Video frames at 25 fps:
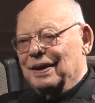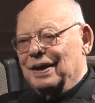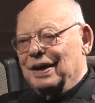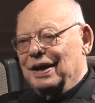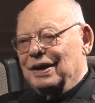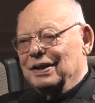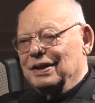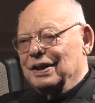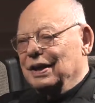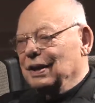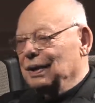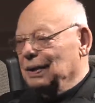
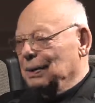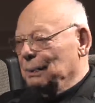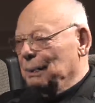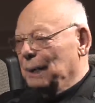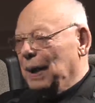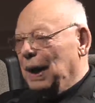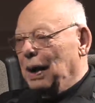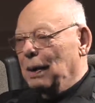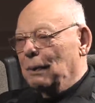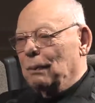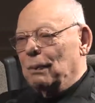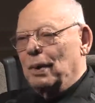And then the
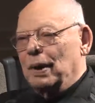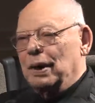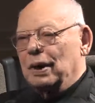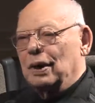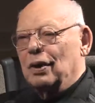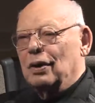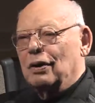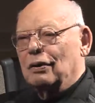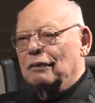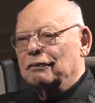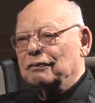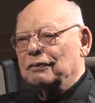bomb went
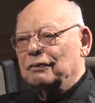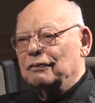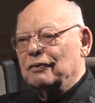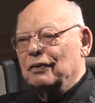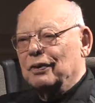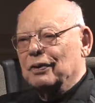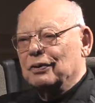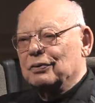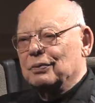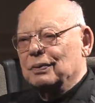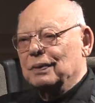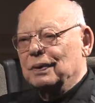off, the
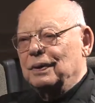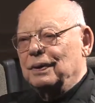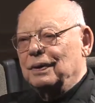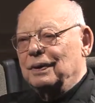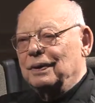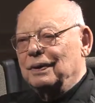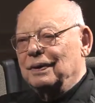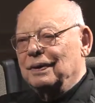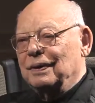first one,